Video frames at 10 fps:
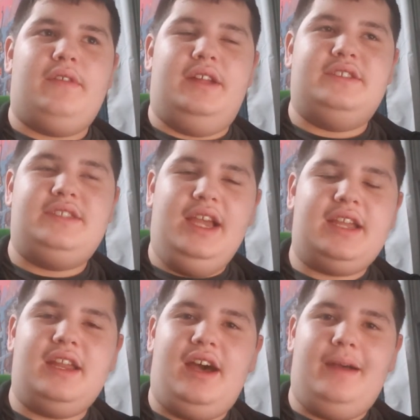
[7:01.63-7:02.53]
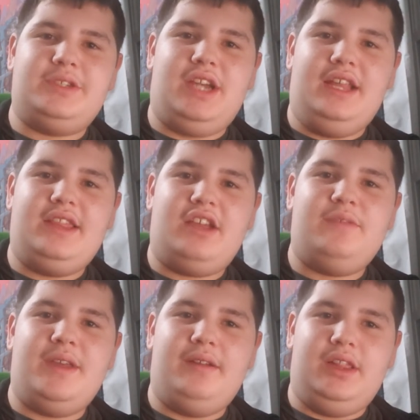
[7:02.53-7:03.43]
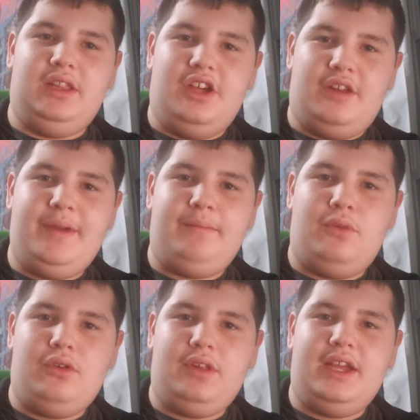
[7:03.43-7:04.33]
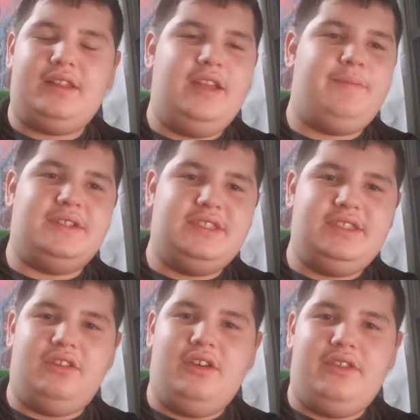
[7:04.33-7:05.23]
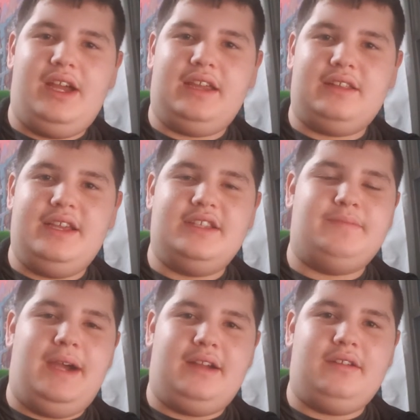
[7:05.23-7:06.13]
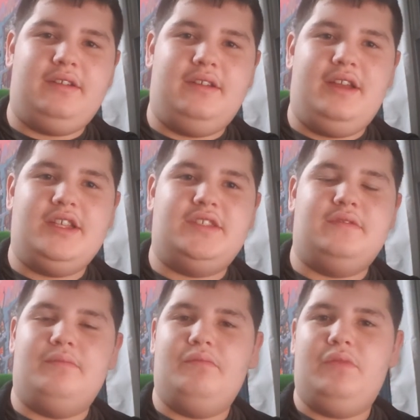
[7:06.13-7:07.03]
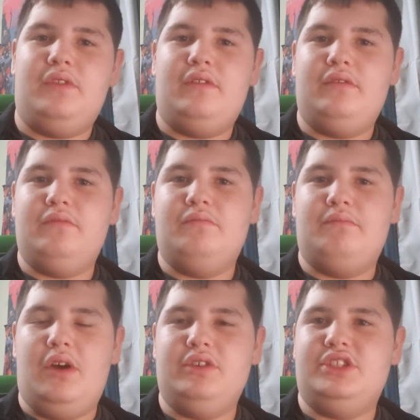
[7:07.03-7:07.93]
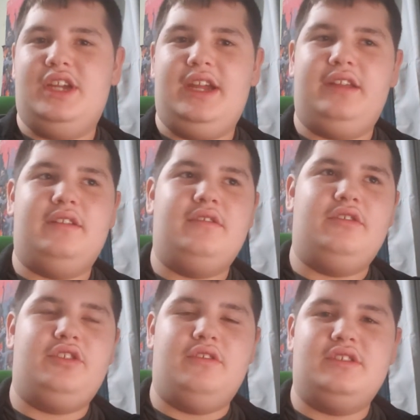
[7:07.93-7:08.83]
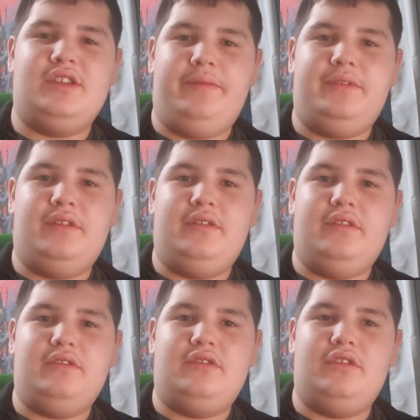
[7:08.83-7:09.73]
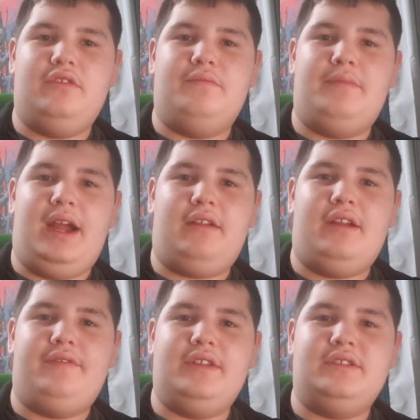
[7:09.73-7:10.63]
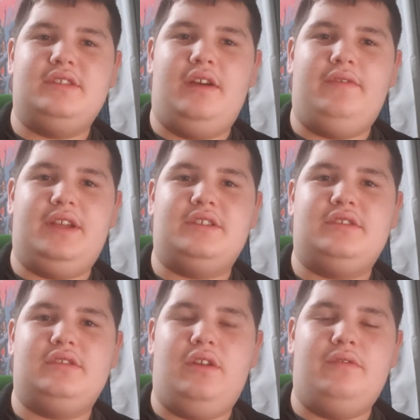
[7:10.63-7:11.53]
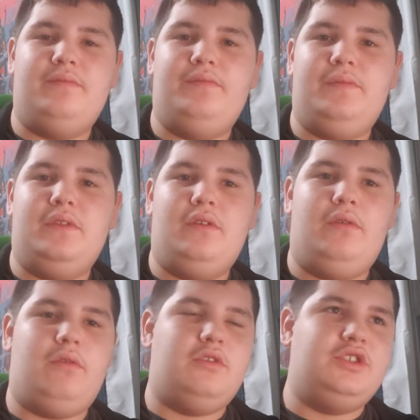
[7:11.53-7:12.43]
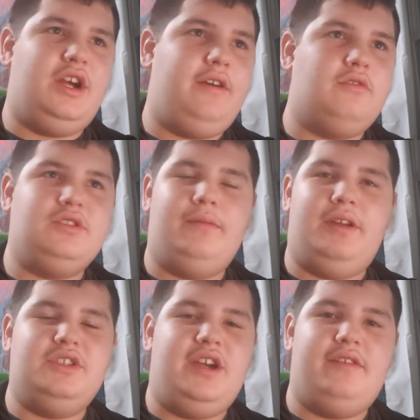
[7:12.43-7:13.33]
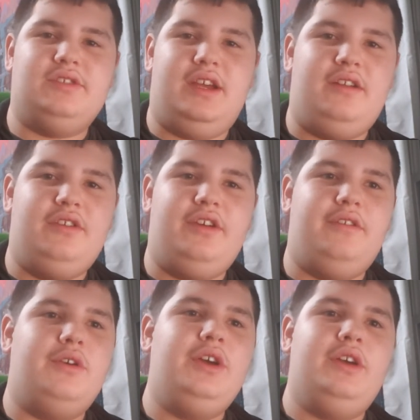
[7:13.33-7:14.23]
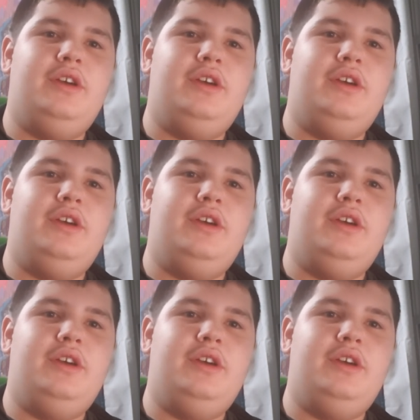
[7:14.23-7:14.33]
A second option I think would be a little bit more likely, but still unlikely, is my is Mojang doing something to Minecraft itself, like slow or or something on Java, so I don't know,